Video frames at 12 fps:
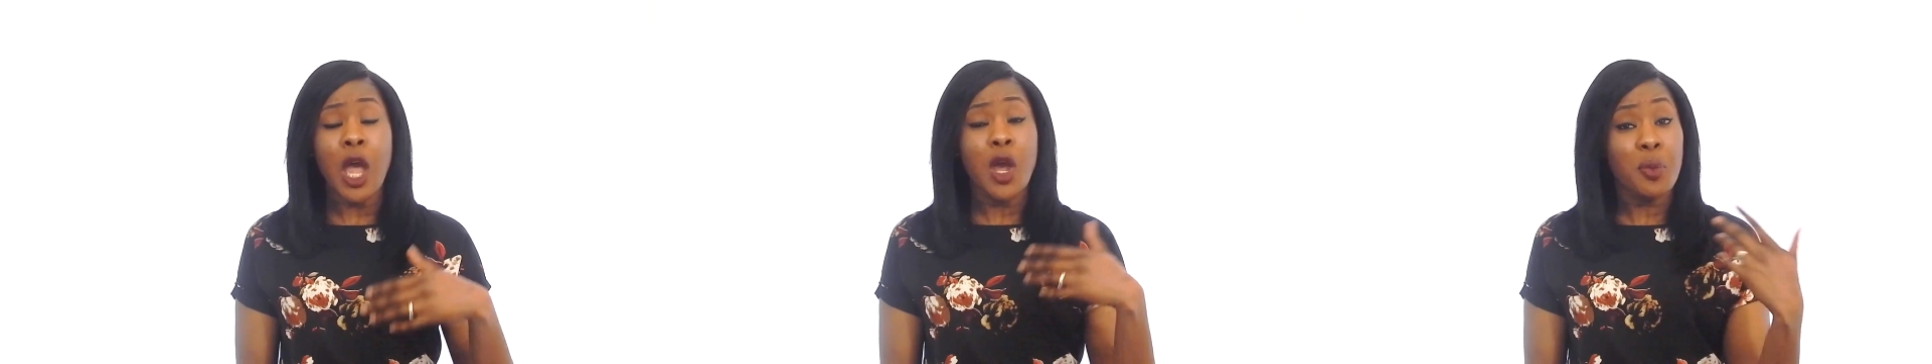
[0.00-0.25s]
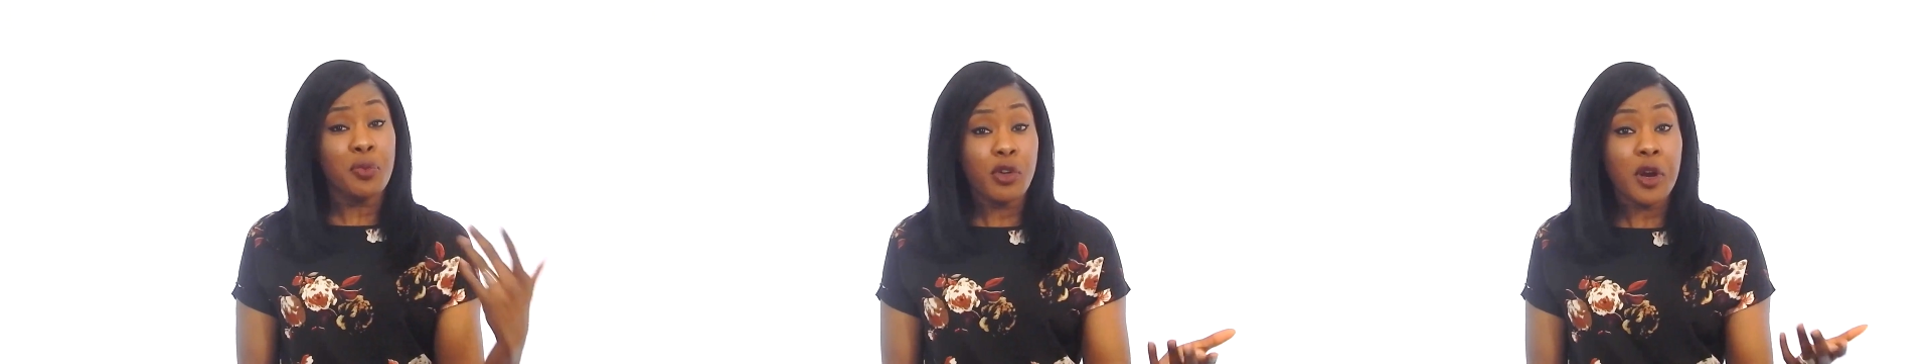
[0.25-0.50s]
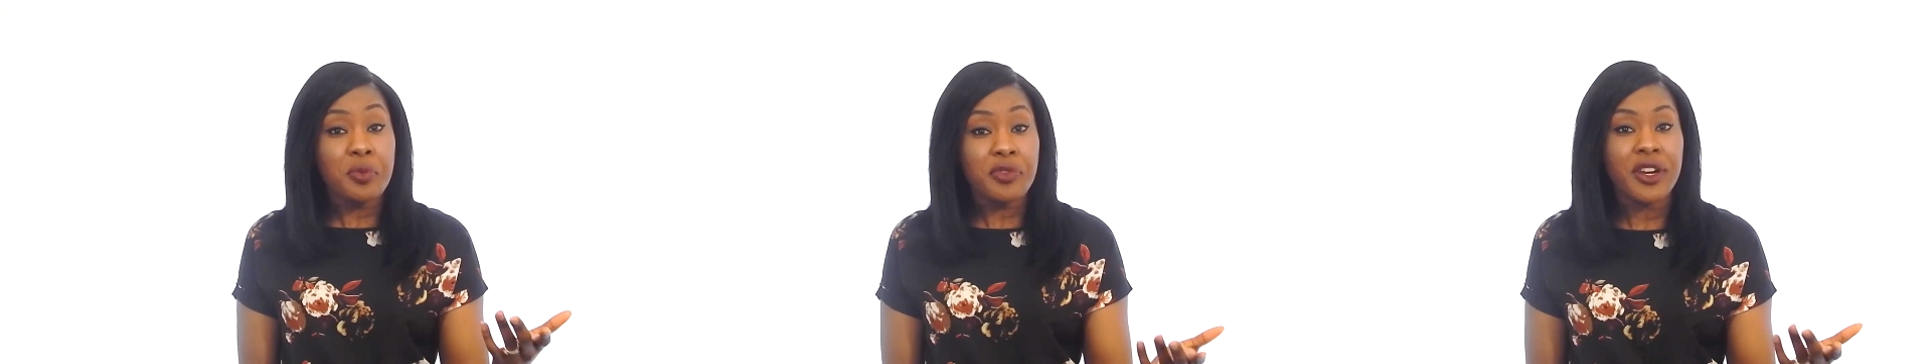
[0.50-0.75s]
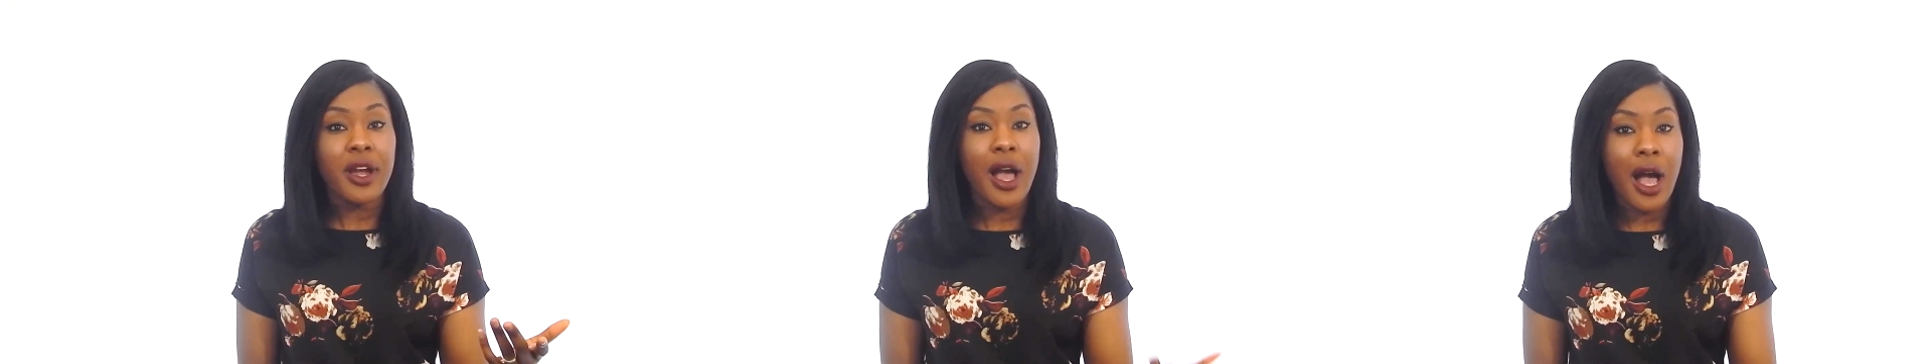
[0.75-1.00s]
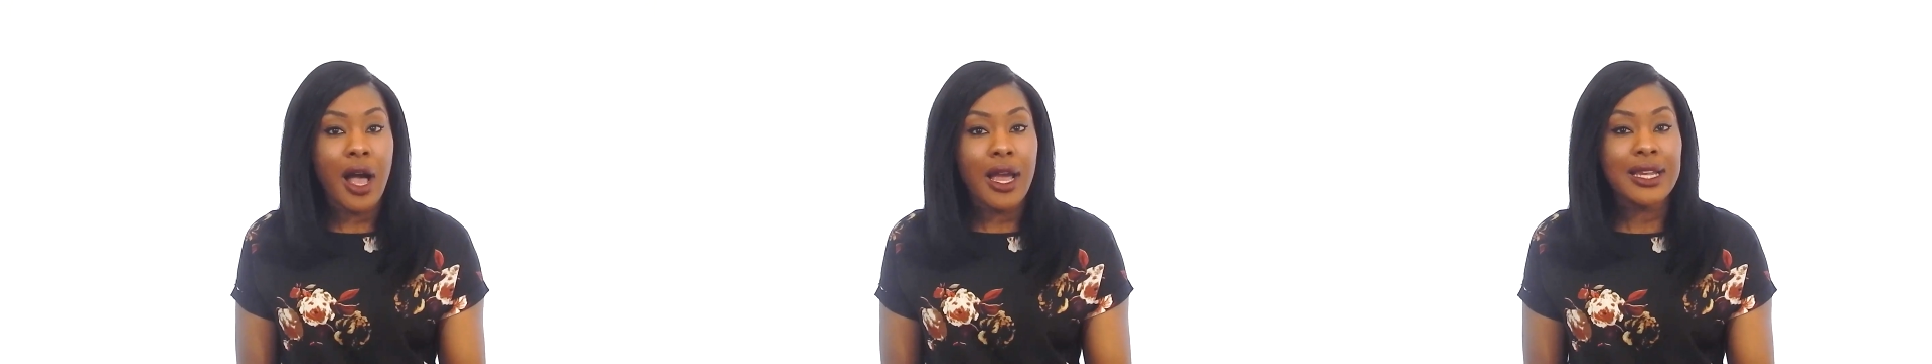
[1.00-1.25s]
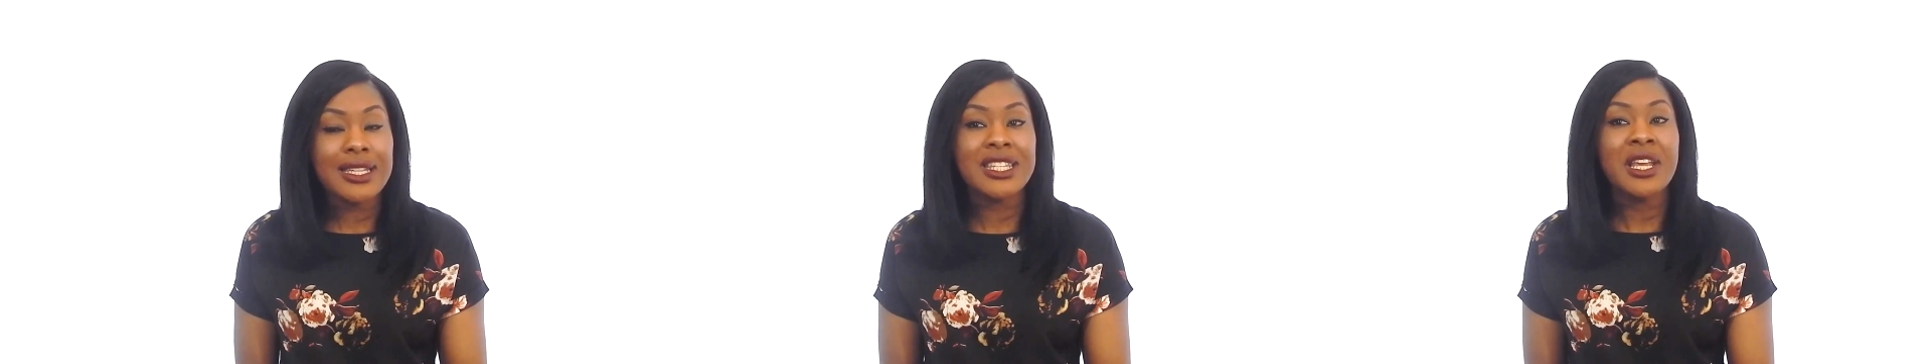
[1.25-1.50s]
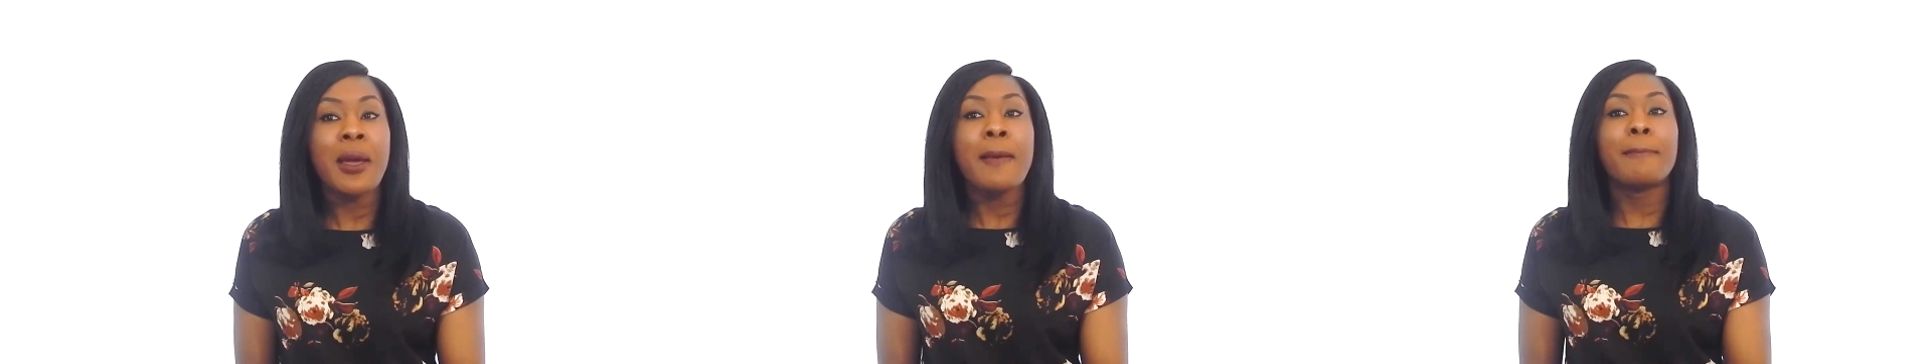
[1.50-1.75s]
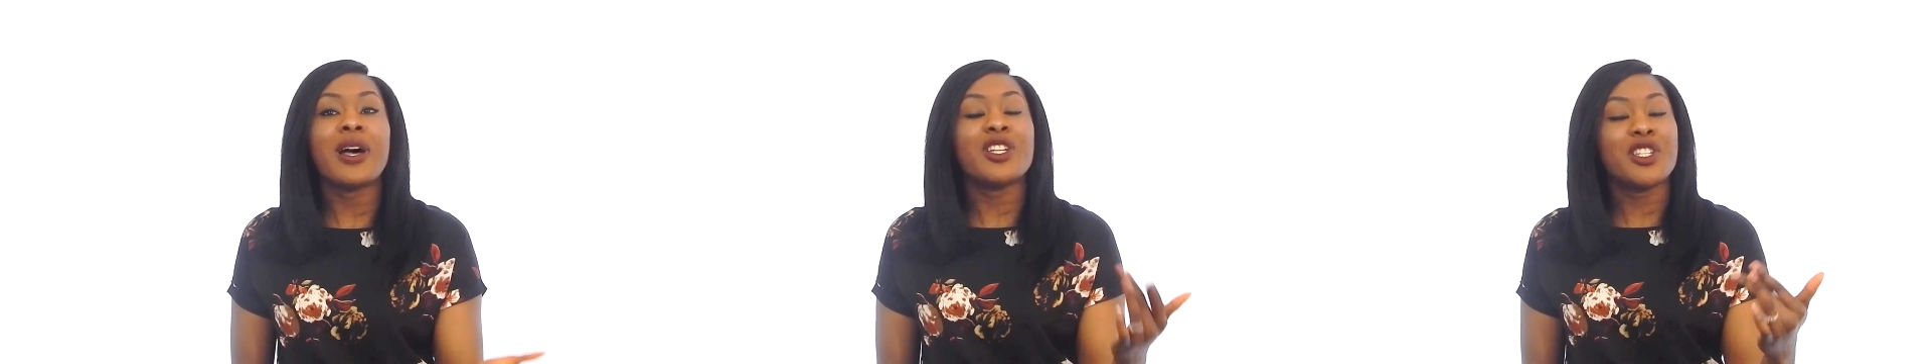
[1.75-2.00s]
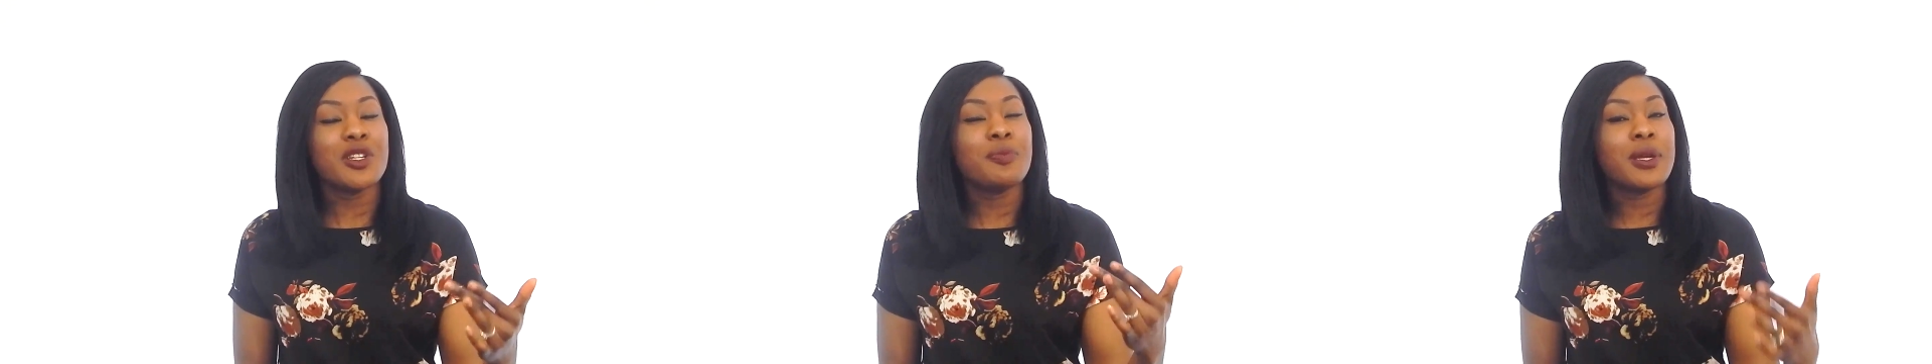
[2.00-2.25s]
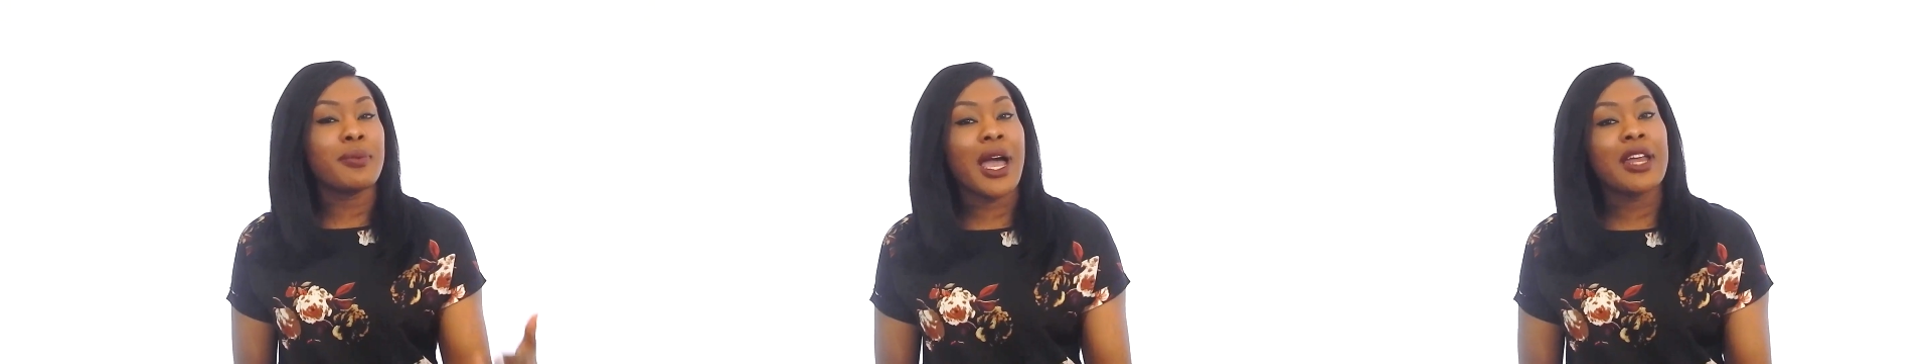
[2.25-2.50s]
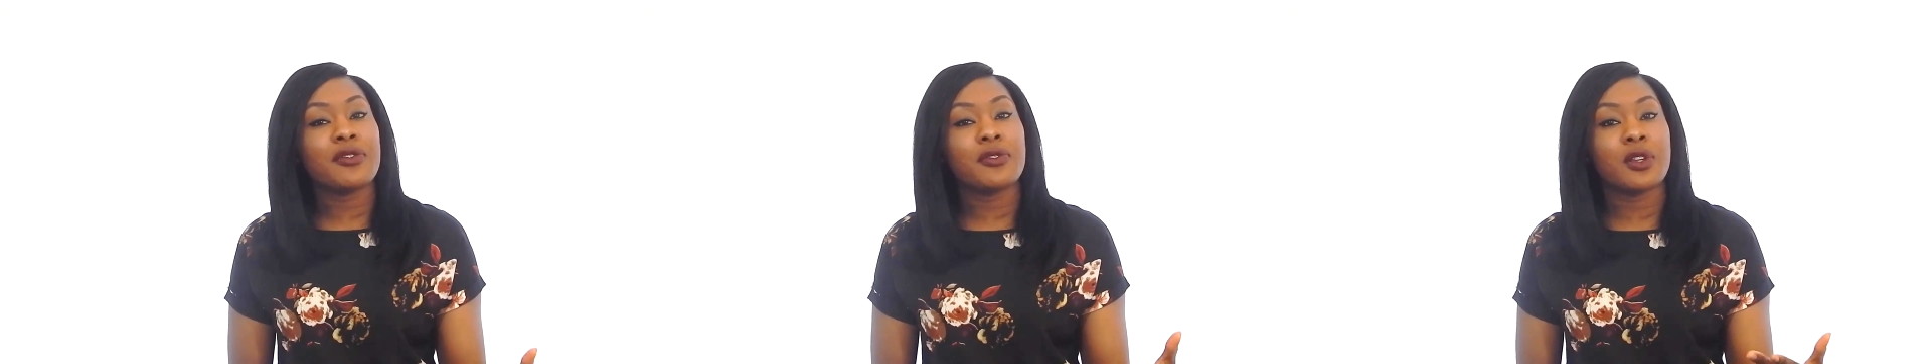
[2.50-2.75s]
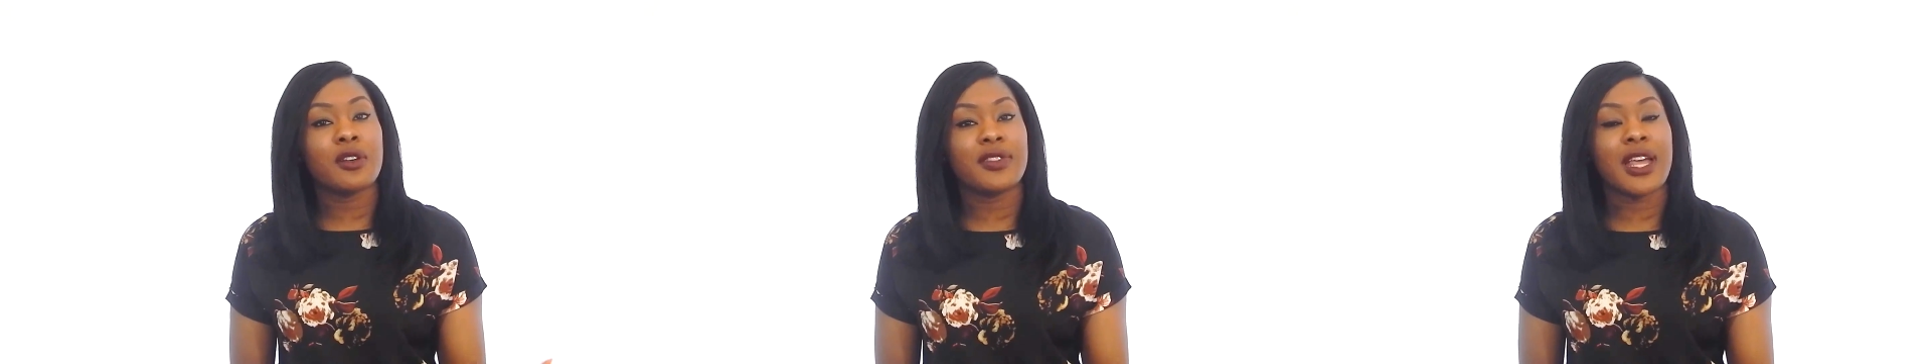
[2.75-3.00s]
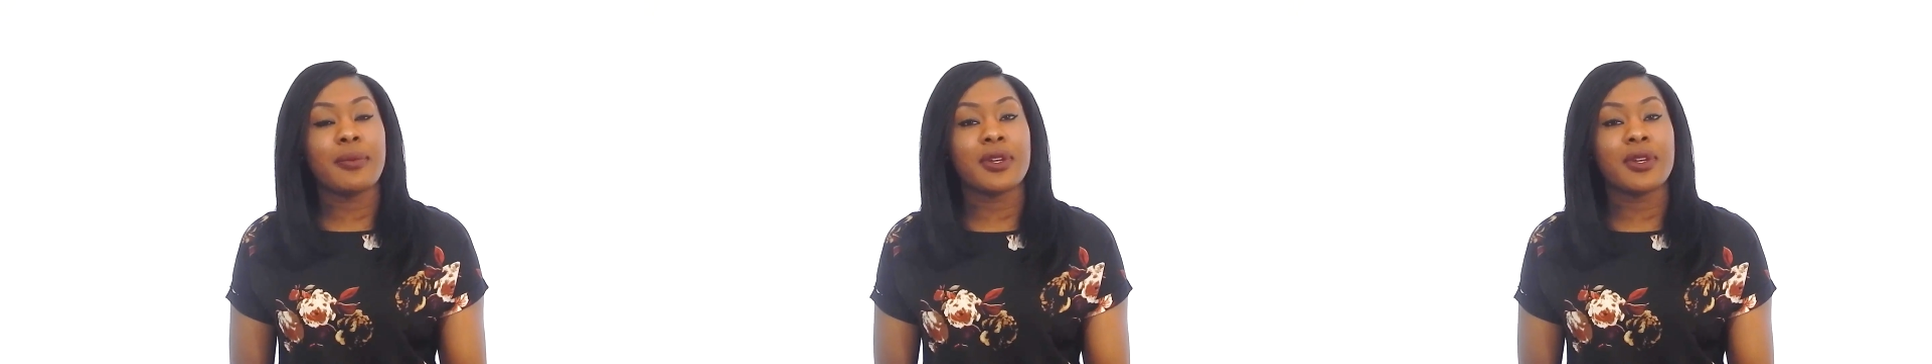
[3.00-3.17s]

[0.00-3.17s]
appropriate hugs, but do be mindful of that,